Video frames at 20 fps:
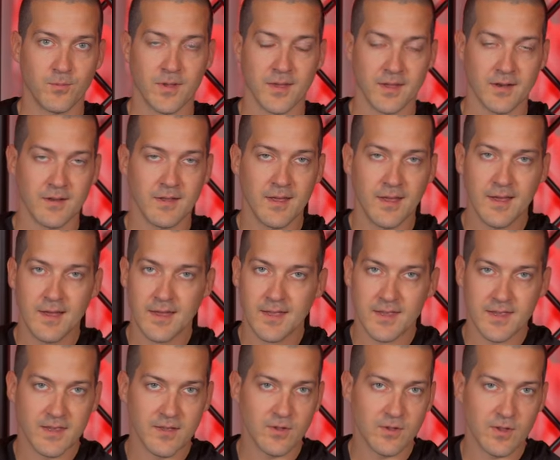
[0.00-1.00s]
we can
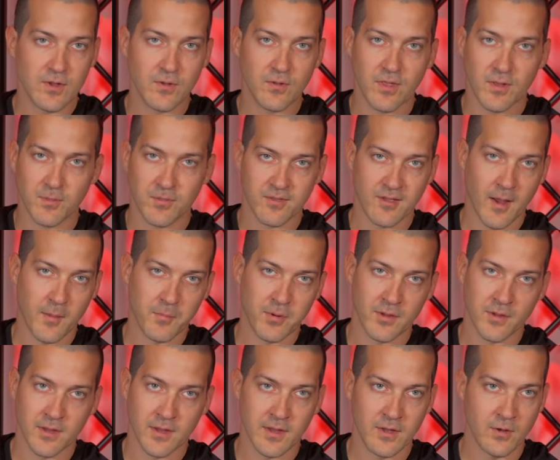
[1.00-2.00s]
EQ them
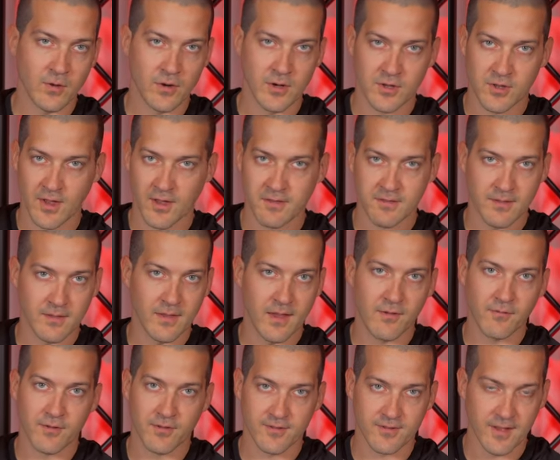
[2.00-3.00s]
separately or adjust the
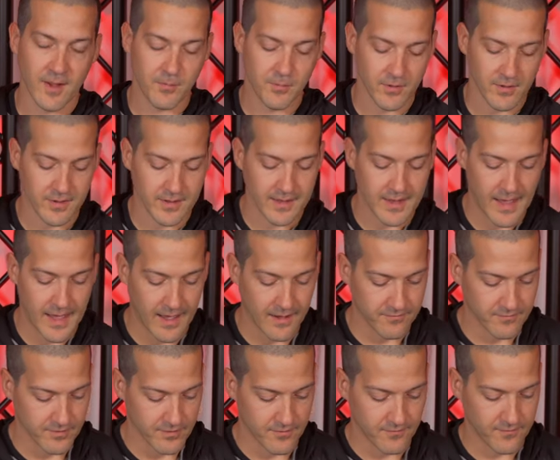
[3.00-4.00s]
level separately
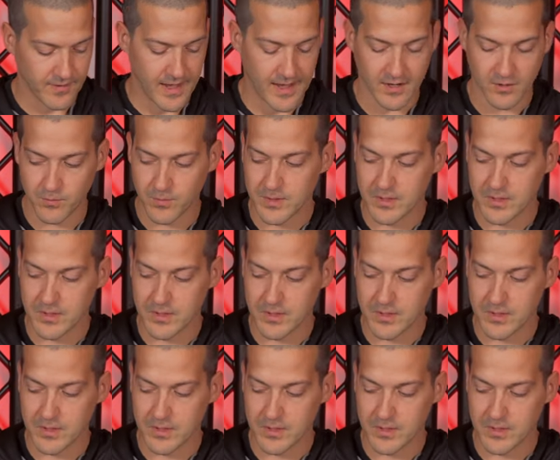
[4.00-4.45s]
after the fact.